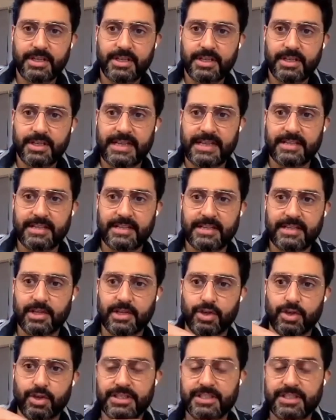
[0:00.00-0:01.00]
That in a
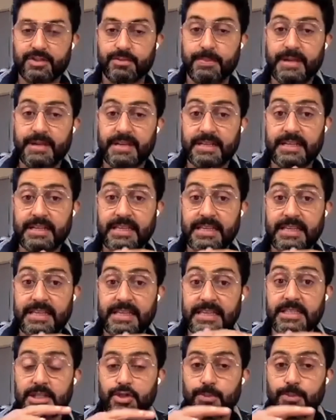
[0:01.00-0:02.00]
lot of scenes made it
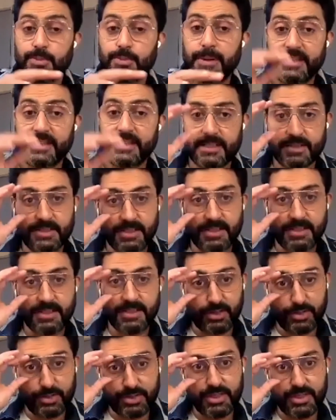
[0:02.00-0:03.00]
easier to play that
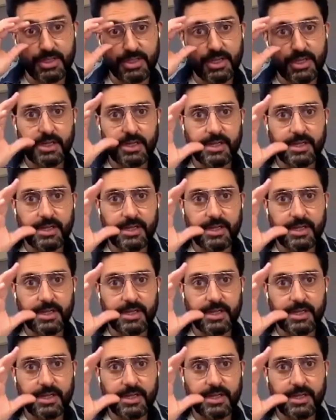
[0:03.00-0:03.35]
scene because